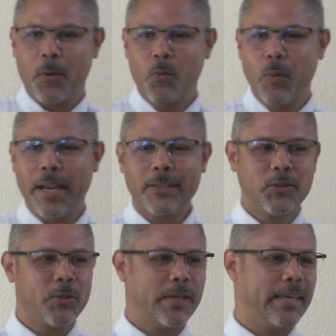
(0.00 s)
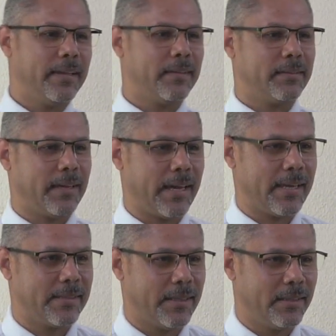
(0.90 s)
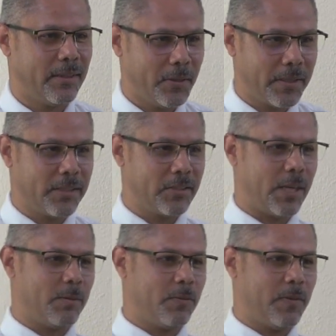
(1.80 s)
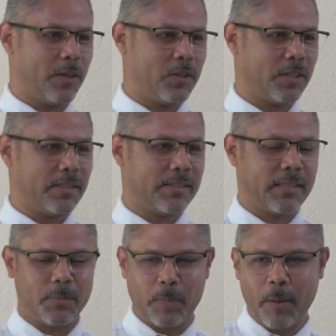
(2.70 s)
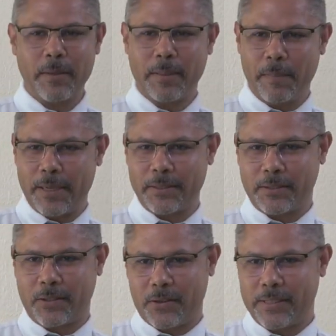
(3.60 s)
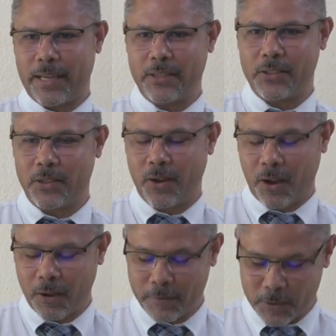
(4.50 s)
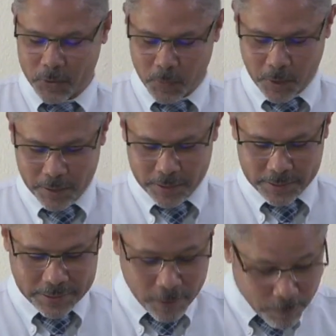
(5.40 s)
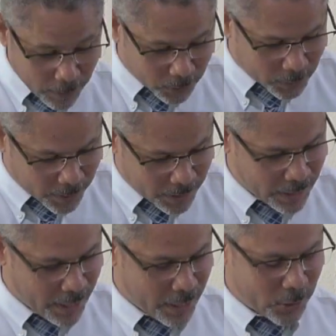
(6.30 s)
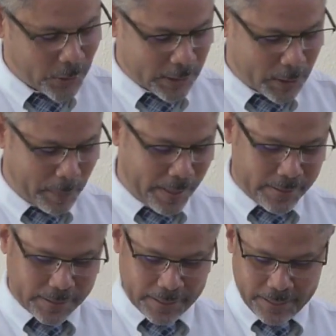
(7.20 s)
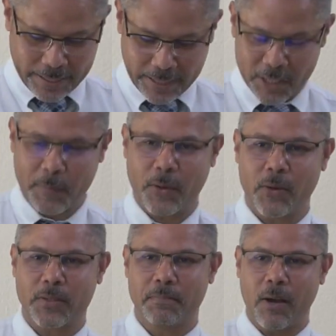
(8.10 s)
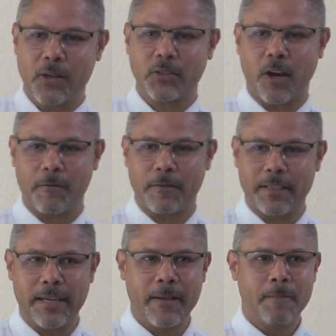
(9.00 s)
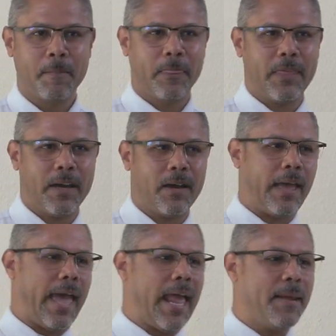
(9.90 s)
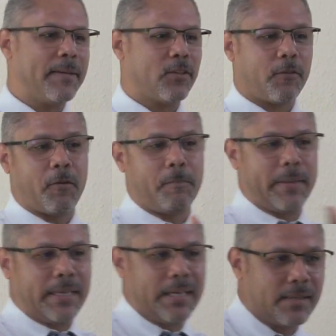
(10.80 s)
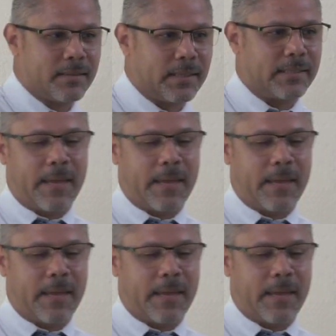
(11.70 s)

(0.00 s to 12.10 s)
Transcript: willing to yield, as the New King James Version says, probably the best translation of this word. It's a difficult word to express in English because most often the element of obedience is